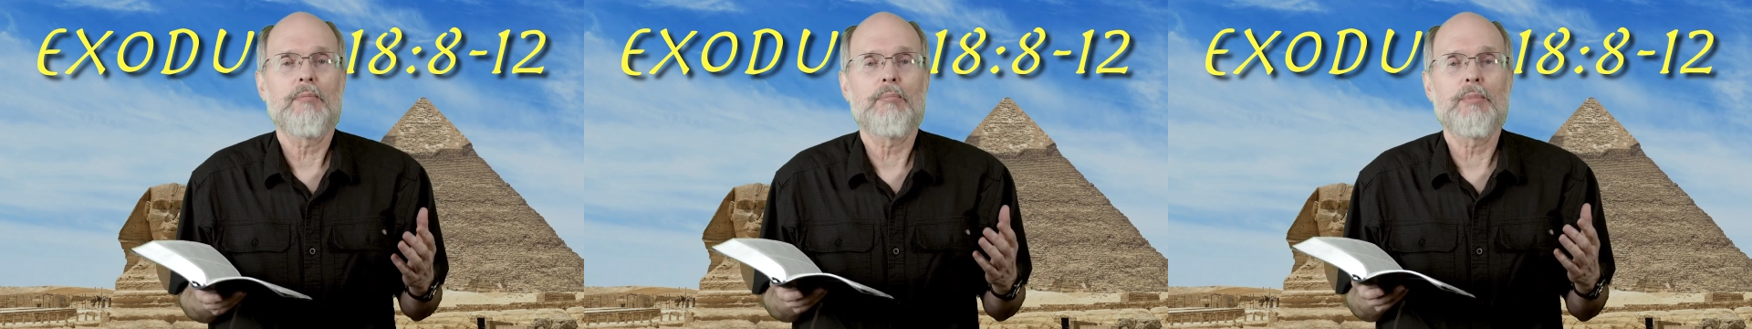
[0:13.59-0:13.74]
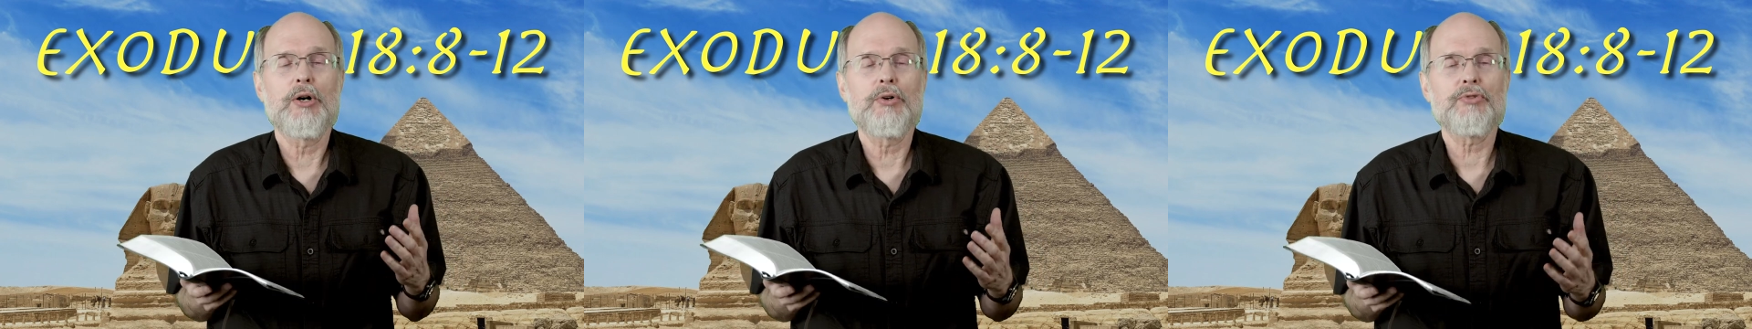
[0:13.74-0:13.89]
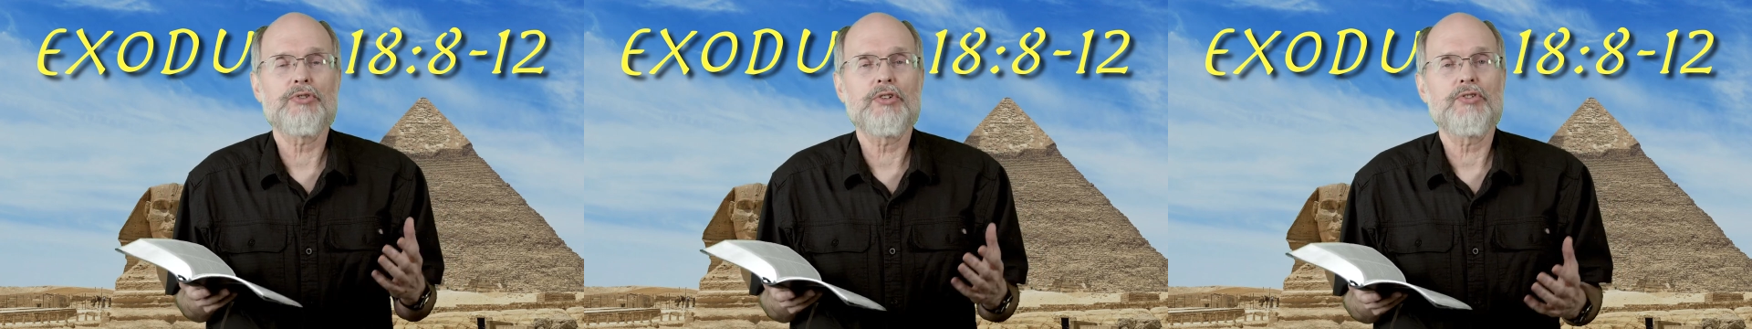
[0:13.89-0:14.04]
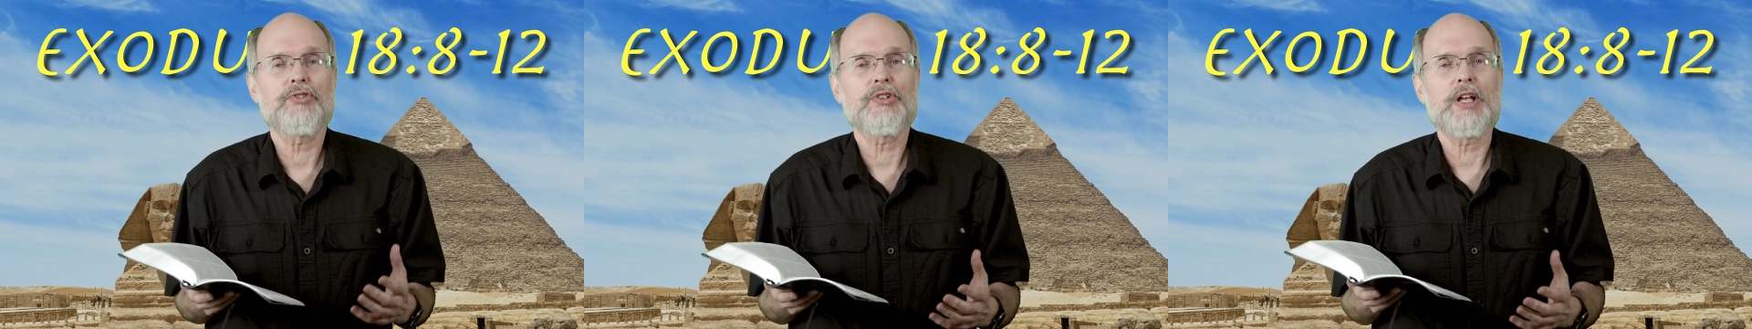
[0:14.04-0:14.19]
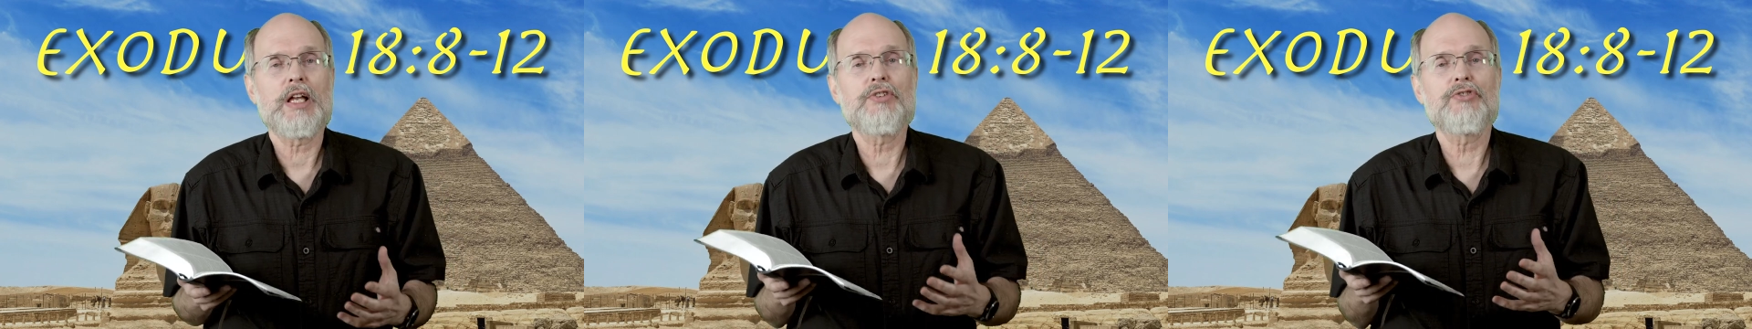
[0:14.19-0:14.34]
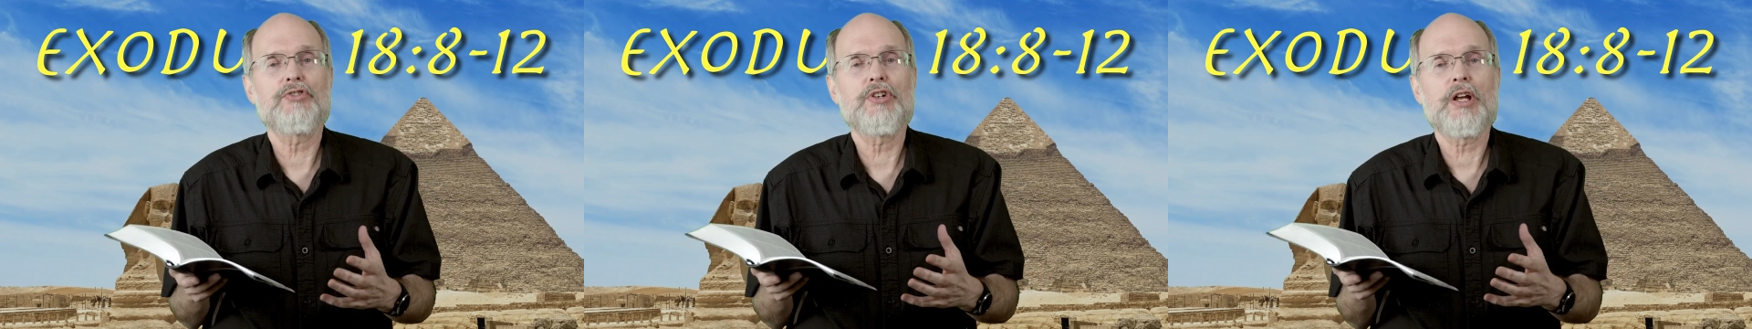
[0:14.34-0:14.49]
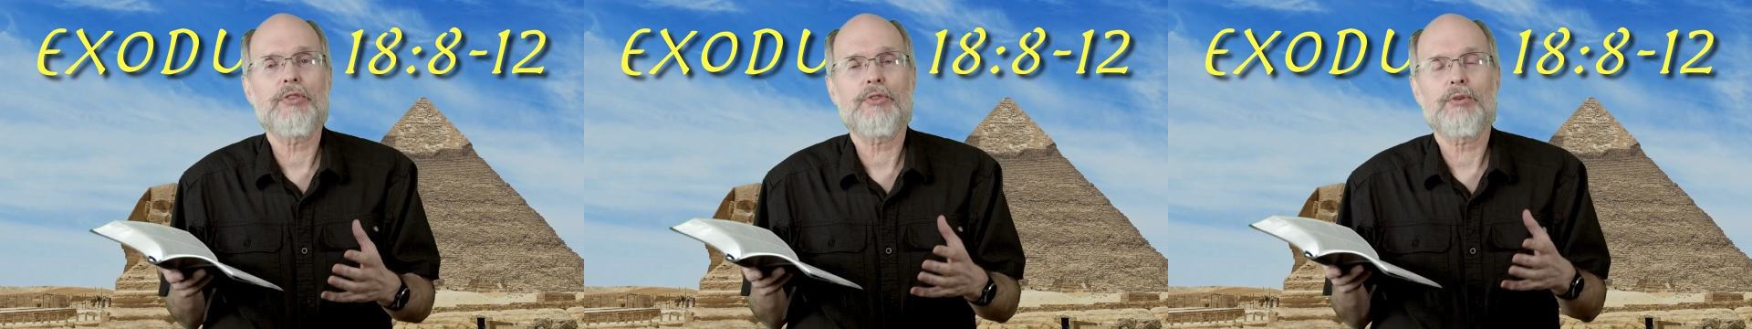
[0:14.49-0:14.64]
Moses
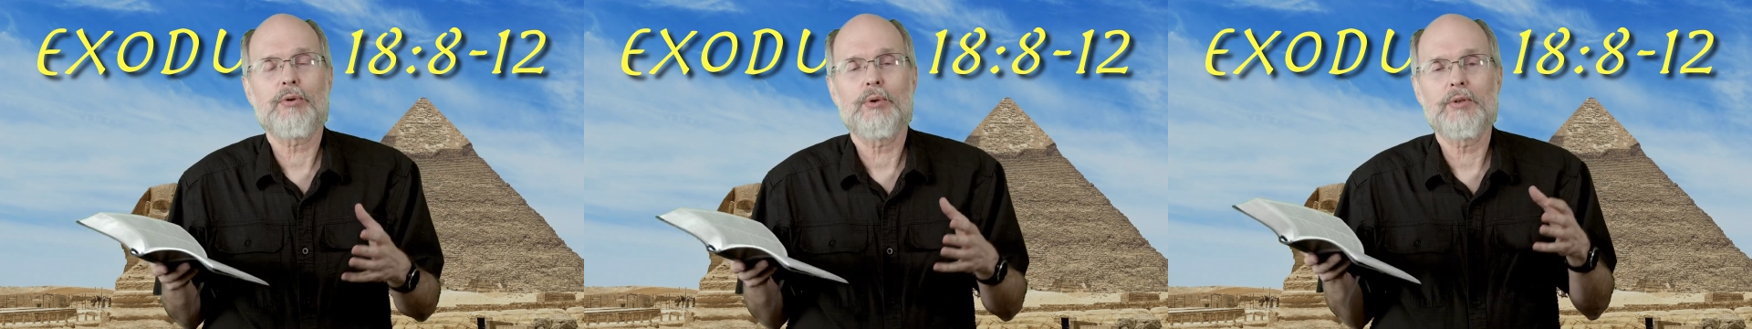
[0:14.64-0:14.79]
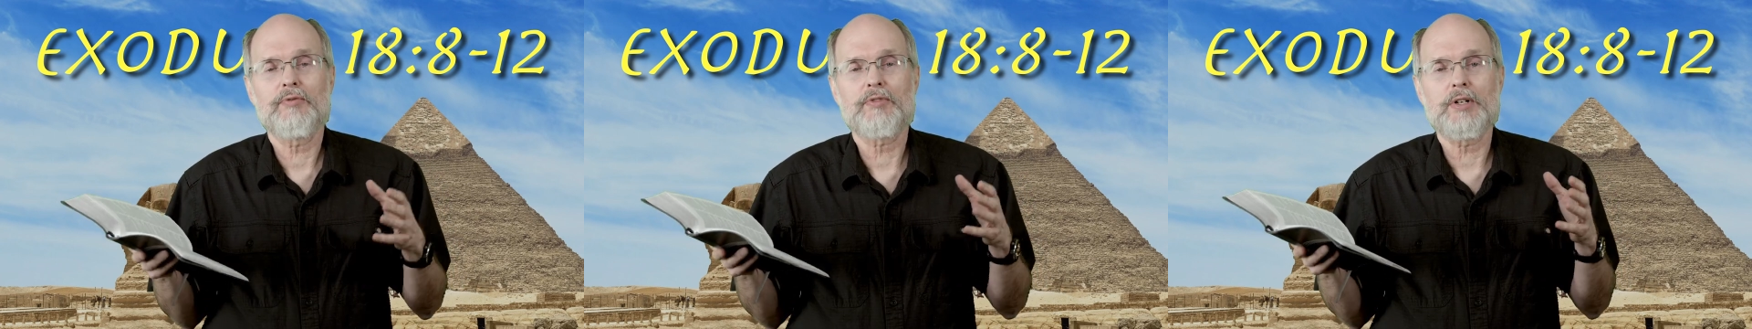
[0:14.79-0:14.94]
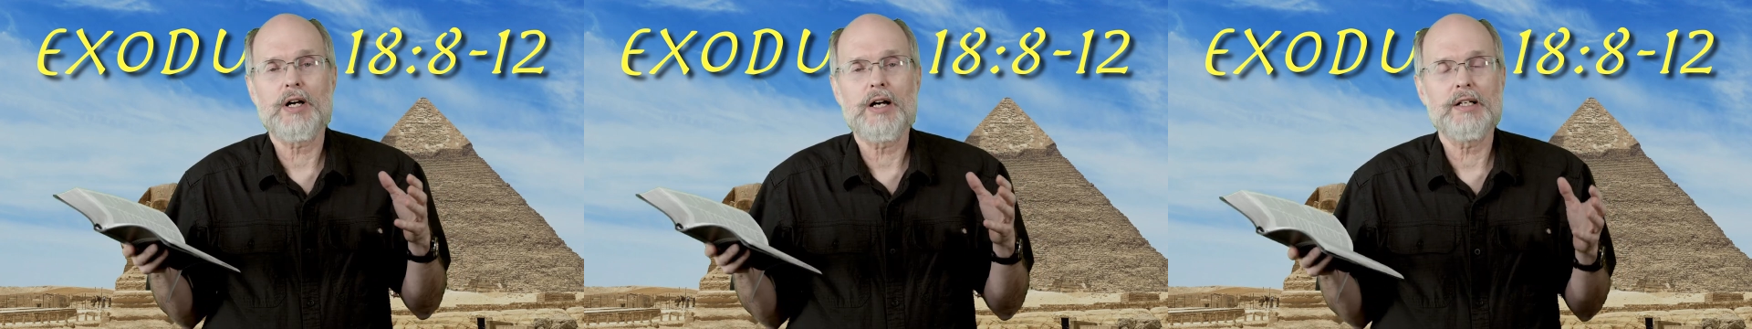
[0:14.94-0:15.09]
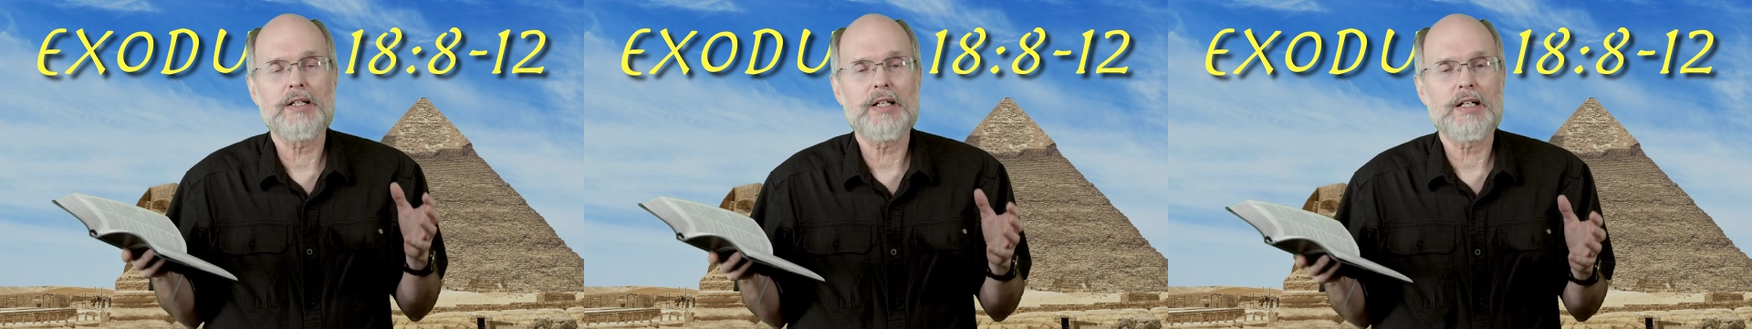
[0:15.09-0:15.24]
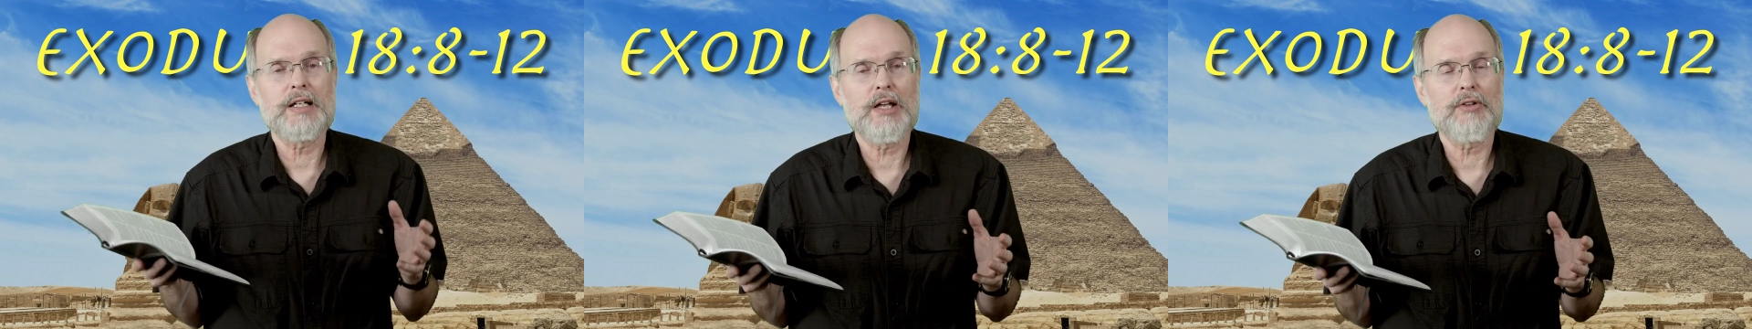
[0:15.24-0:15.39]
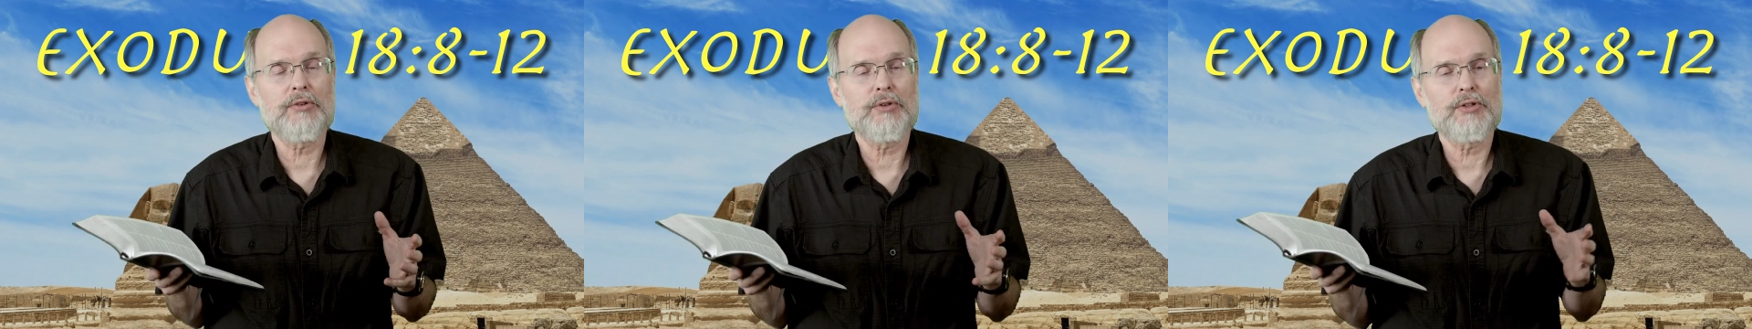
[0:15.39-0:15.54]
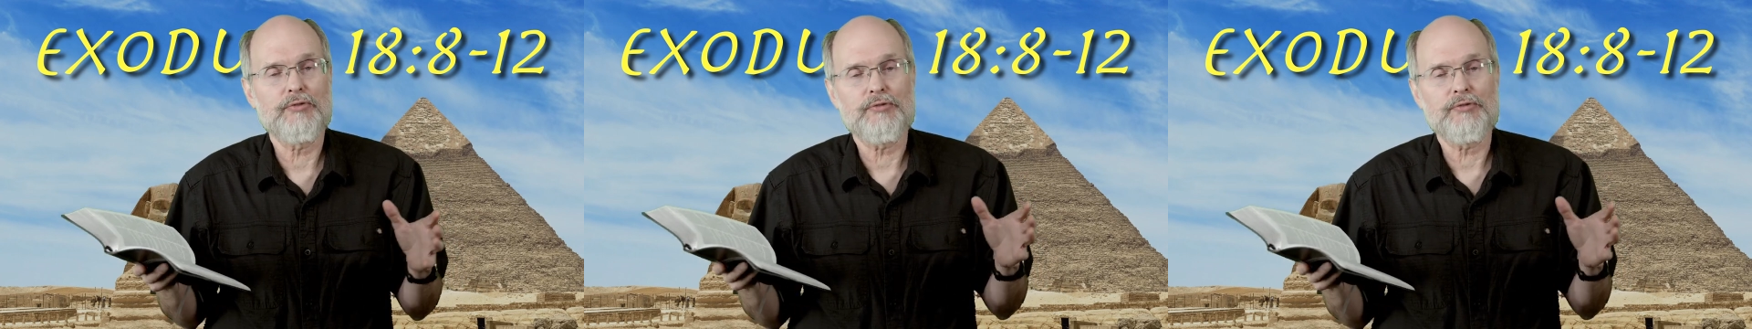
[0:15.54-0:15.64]
and Jethro have gotten together,